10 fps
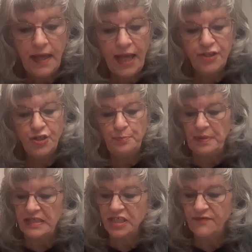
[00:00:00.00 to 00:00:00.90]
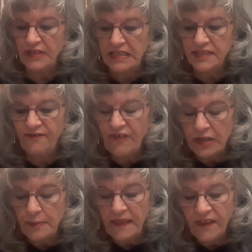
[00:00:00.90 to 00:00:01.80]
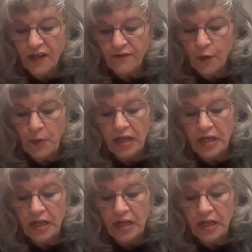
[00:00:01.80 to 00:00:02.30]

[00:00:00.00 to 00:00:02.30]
at your best for this film, and therefore we